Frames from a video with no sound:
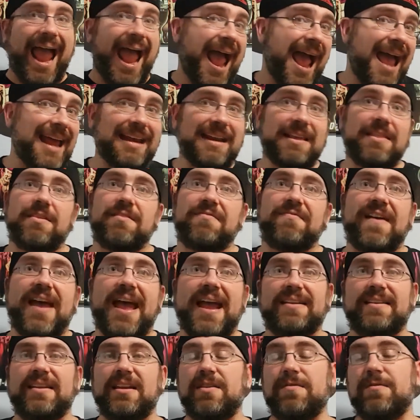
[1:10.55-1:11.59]
Add in the
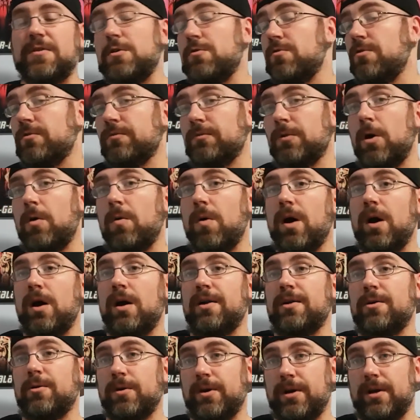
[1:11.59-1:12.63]
fact that if you throw
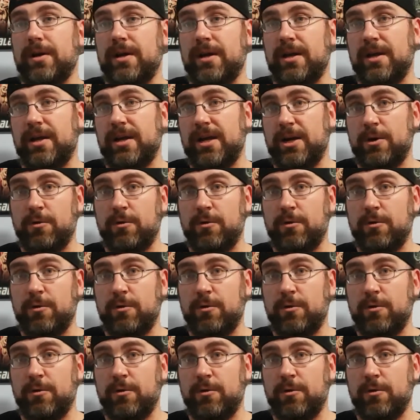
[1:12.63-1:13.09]
on or uh,